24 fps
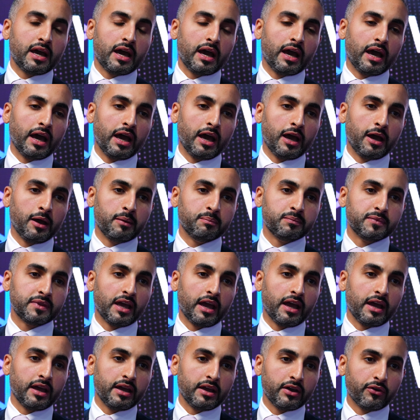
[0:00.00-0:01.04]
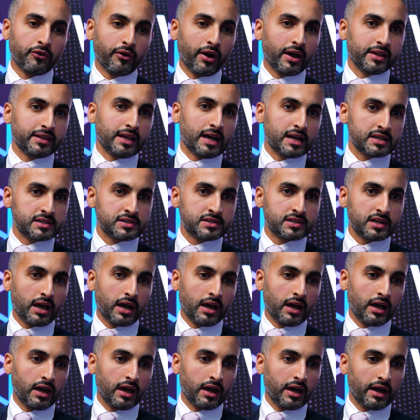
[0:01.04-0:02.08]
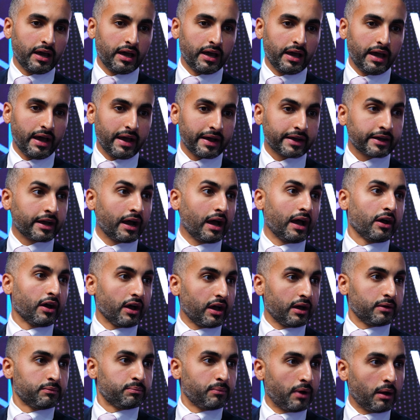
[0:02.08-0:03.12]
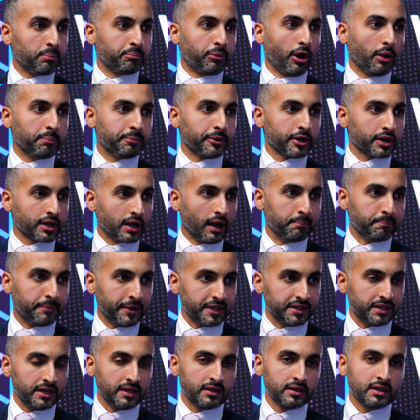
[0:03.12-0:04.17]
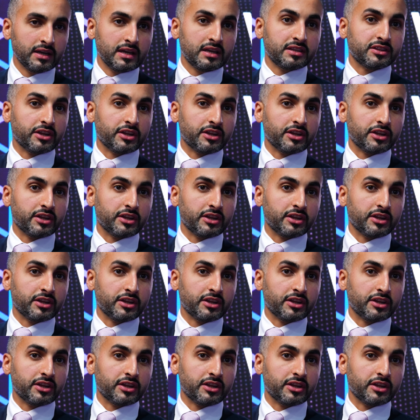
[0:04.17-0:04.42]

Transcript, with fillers: Um, they run as a, a, a, a proper company.